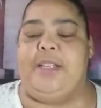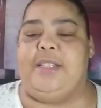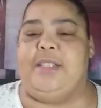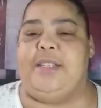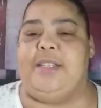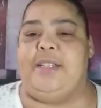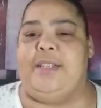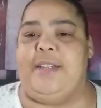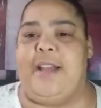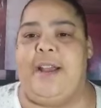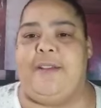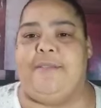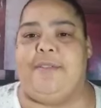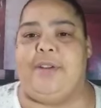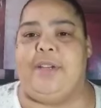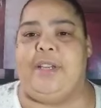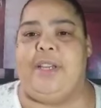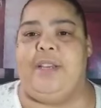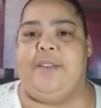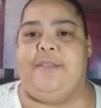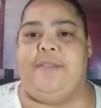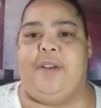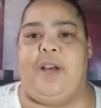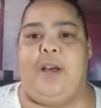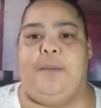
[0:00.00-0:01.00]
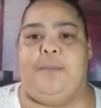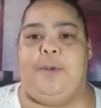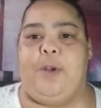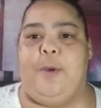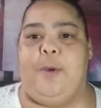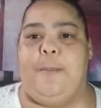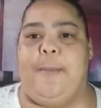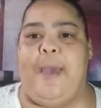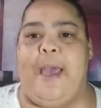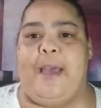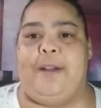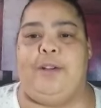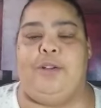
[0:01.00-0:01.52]
to never give up
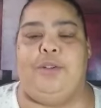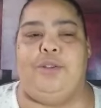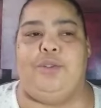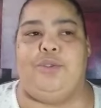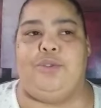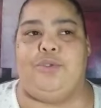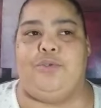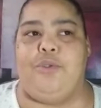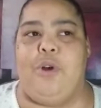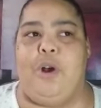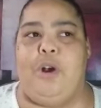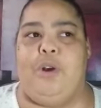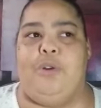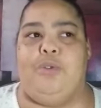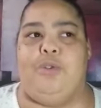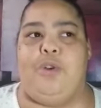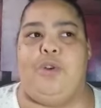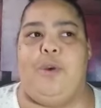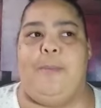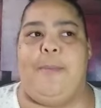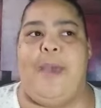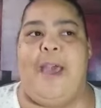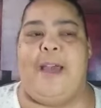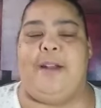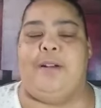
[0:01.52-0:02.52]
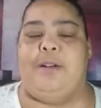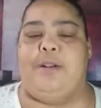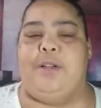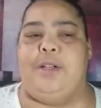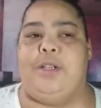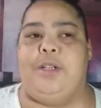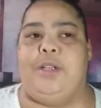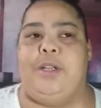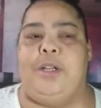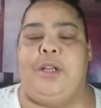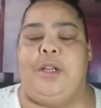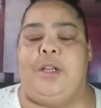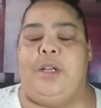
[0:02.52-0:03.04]
no matter the struggle no matter
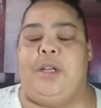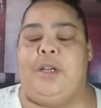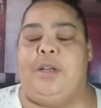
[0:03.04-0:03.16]
the